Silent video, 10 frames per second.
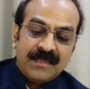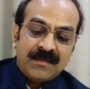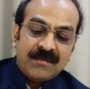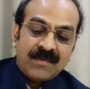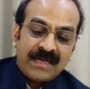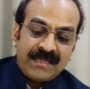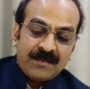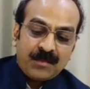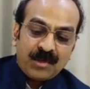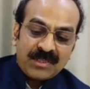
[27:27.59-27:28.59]
while the
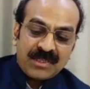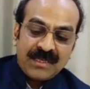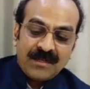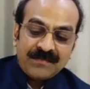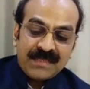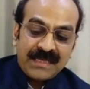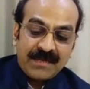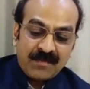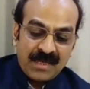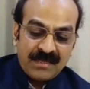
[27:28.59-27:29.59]
polishing of the
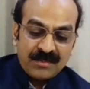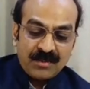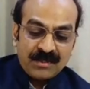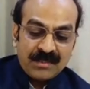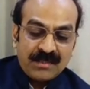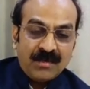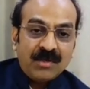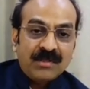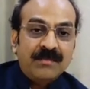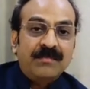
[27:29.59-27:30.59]
emeralds on the on
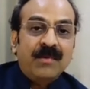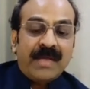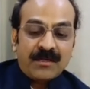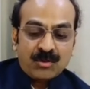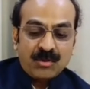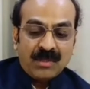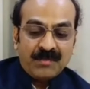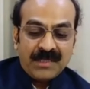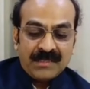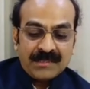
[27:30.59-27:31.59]
the actual
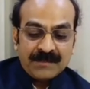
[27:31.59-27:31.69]
piece